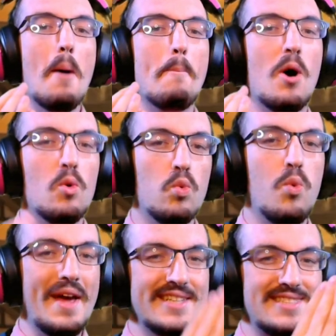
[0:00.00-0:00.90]
But
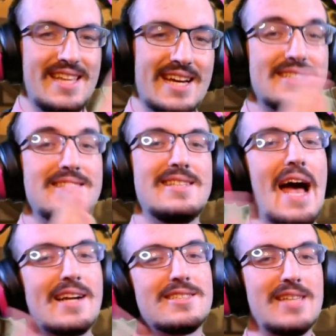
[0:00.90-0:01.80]
when it's the
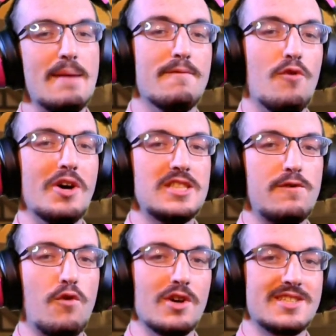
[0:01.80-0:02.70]
exact same voice
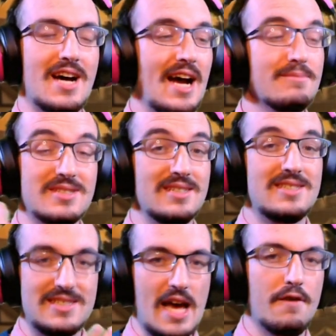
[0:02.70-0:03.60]
four times
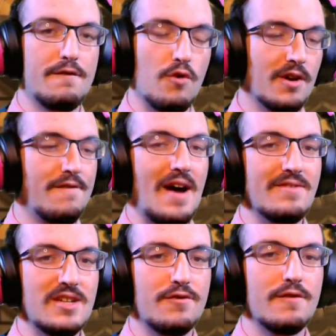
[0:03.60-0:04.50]
instead of four to
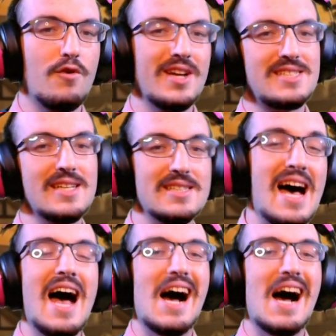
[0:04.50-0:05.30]
five different voices,